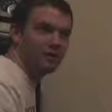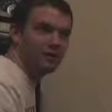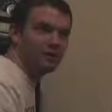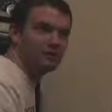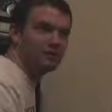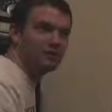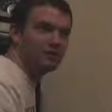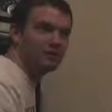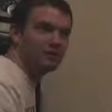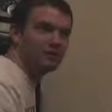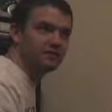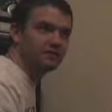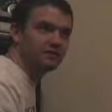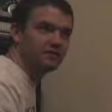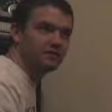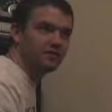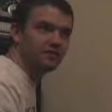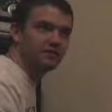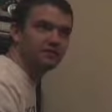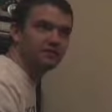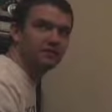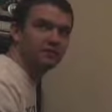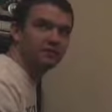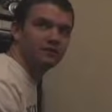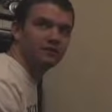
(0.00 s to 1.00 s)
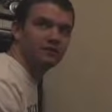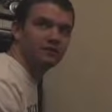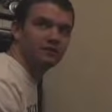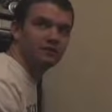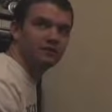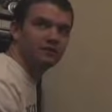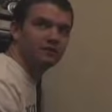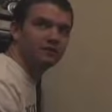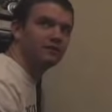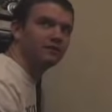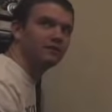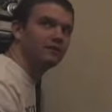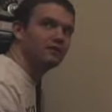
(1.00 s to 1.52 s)
a commitment, you stick to it,
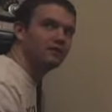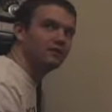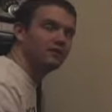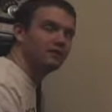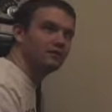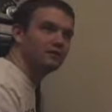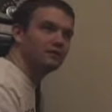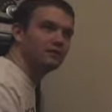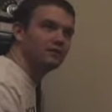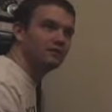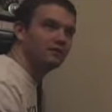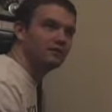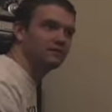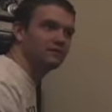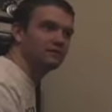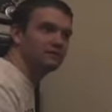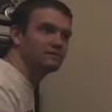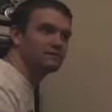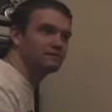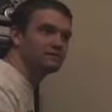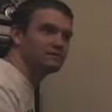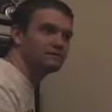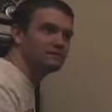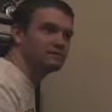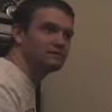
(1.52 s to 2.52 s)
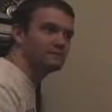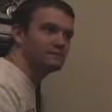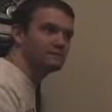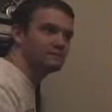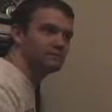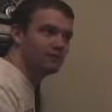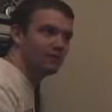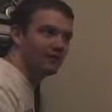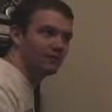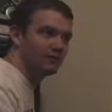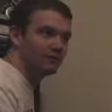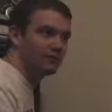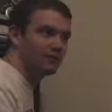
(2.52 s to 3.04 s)
you know, and it's,
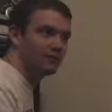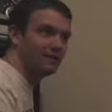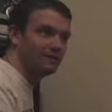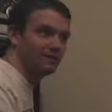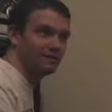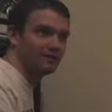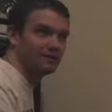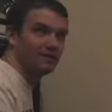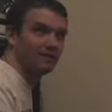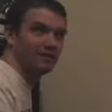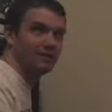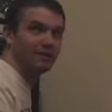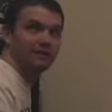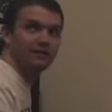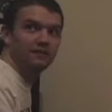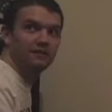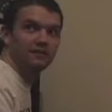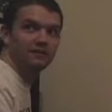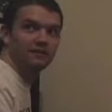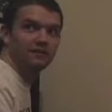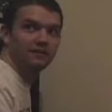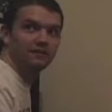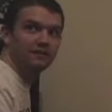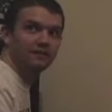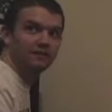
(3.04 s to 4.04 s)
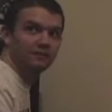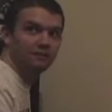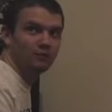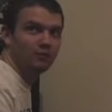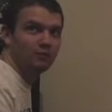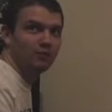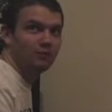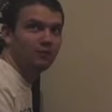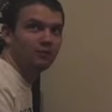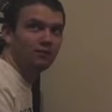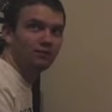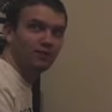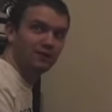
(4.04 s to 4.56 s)
that's what makes it great in a sense, when
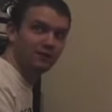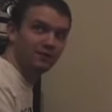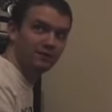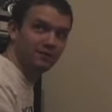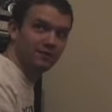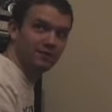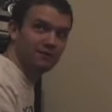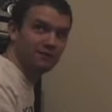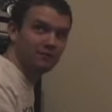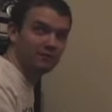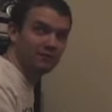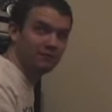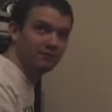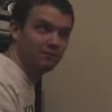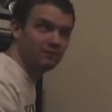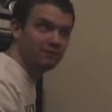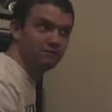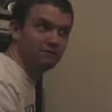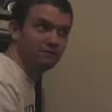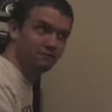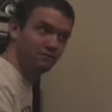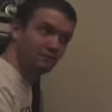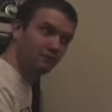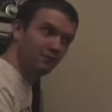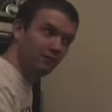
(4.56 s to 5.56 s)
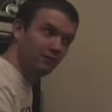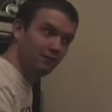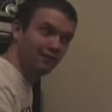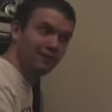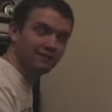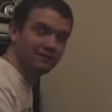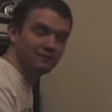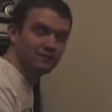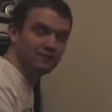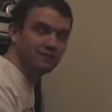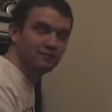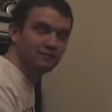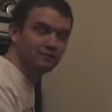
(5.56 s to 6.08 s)
the good times come, you're
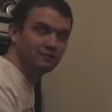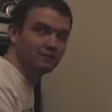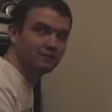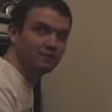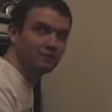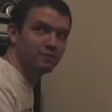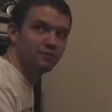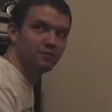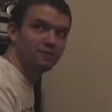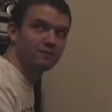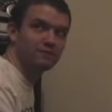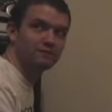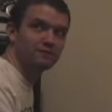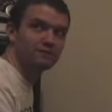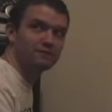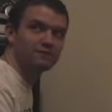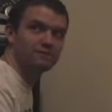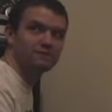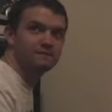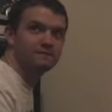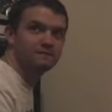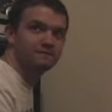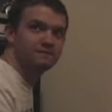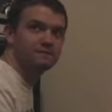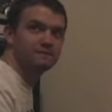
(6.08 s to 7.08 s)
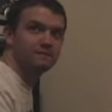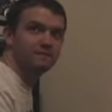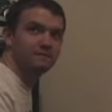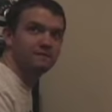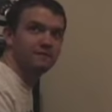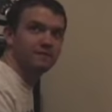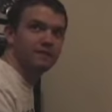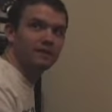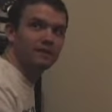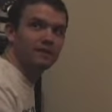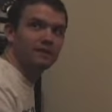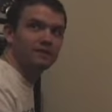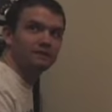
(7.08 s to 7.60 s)
realizing that much more and
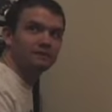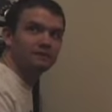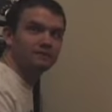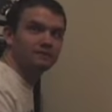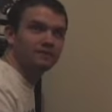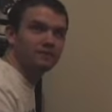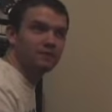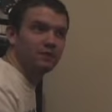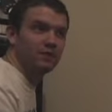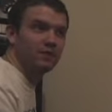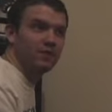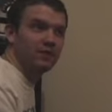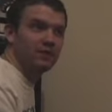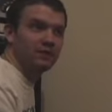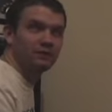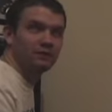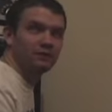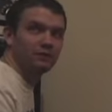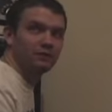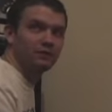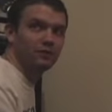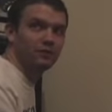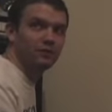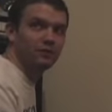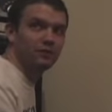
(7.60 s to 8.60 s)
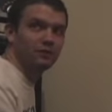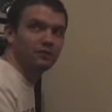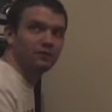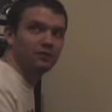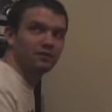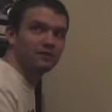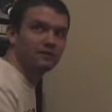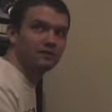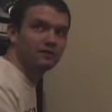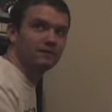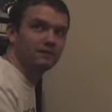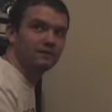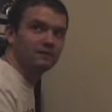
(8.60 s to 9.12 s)
take it for what they're worth
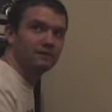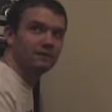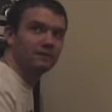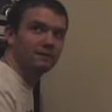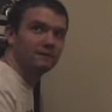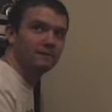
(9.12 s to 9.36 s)
kind of thing.